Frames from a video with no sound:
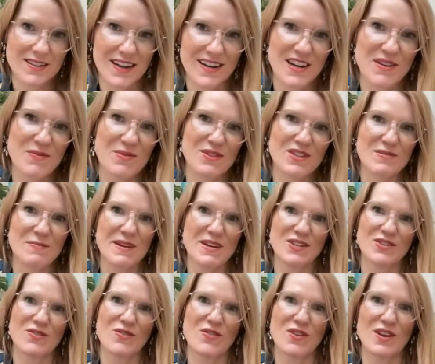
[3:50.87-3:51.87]
and you want to make
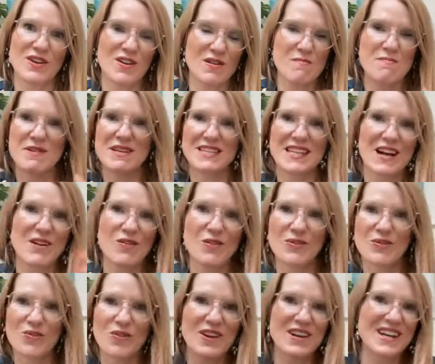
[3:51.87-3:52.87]
sure that you don't miss out on
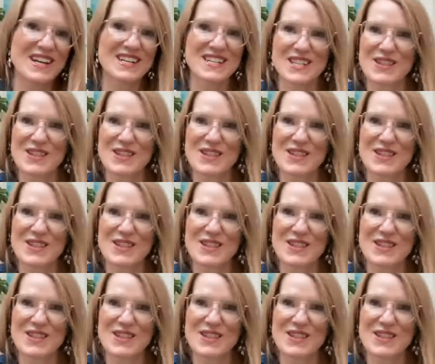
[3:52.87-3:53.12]
all the links